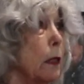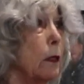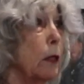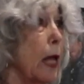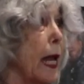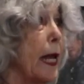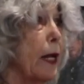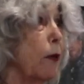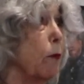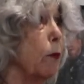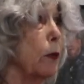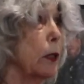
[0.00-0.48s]

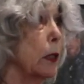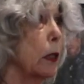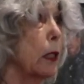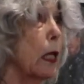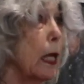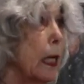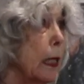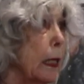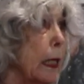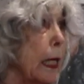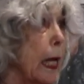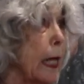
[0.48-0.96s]
Hank would
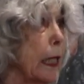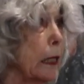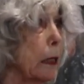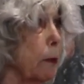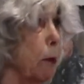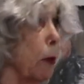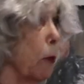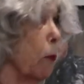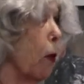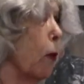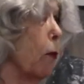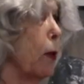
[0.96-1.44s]
slyly ask
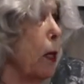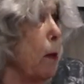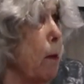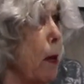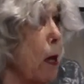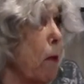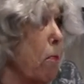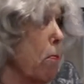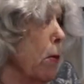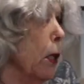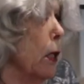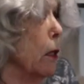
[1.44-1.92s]
me, well, what
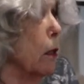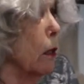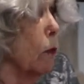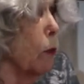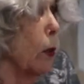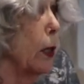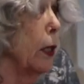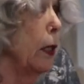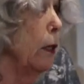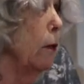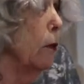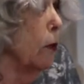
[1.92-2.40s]
about Miller?
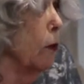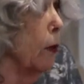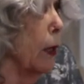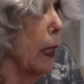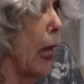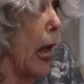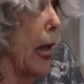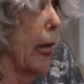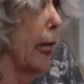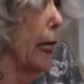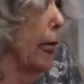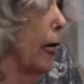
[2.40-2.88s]
What are you doing,
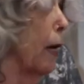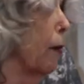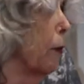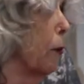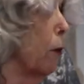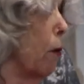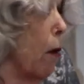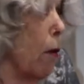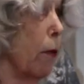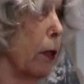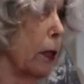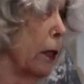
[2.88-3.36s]
hanging out
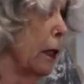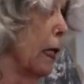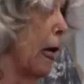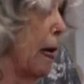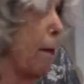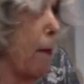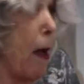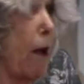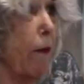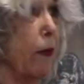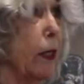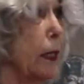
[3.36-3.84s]
there all the
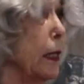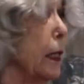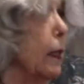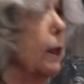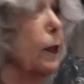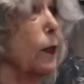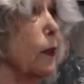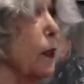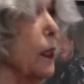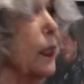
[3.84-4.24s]
time, having dinner?